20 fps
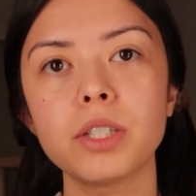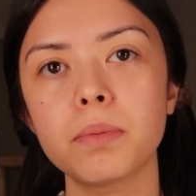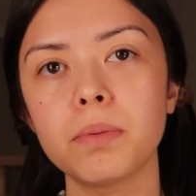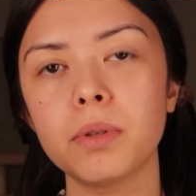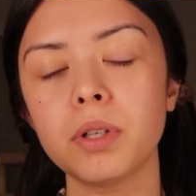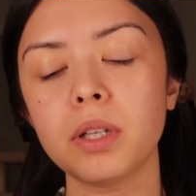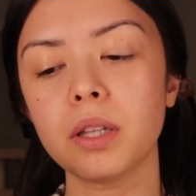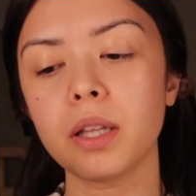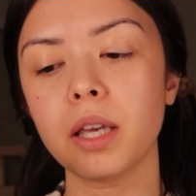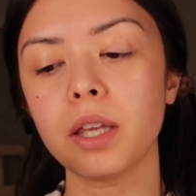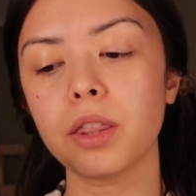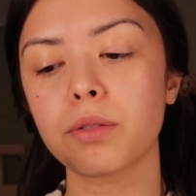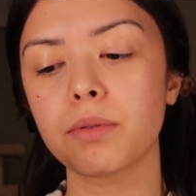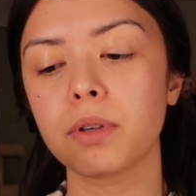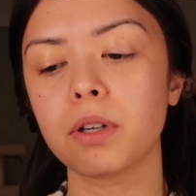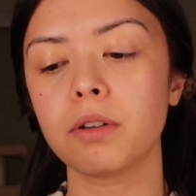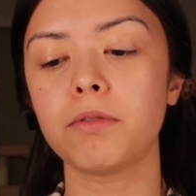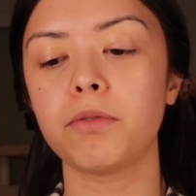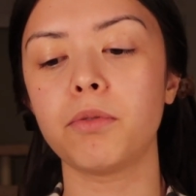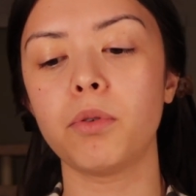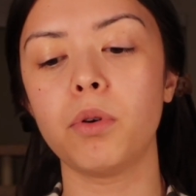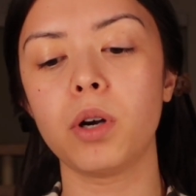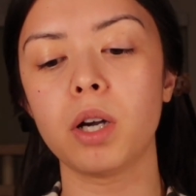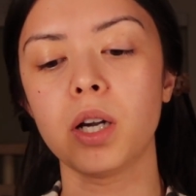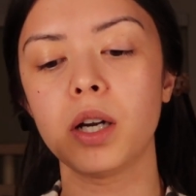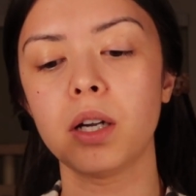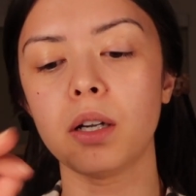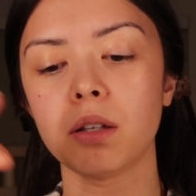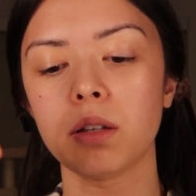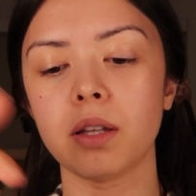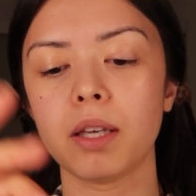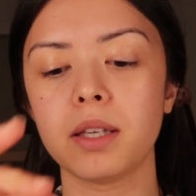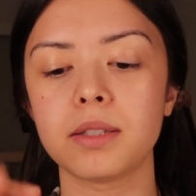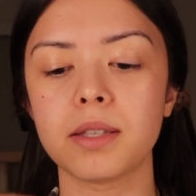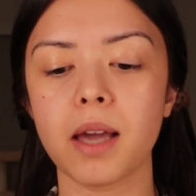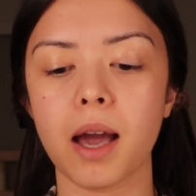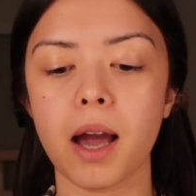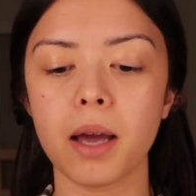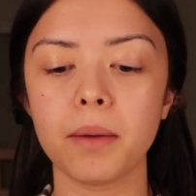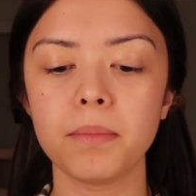Just put in like three or four
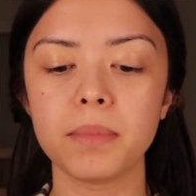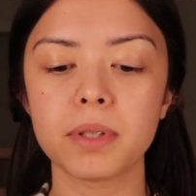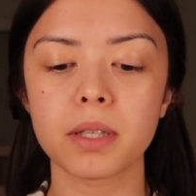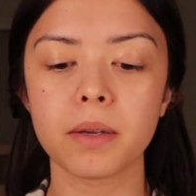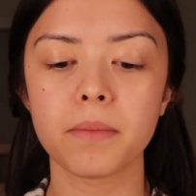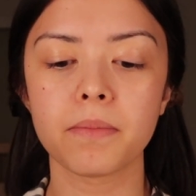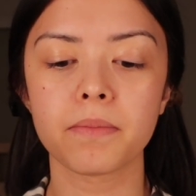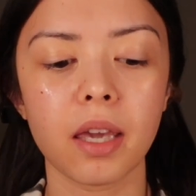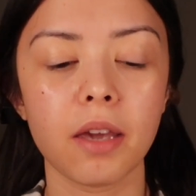like dabs.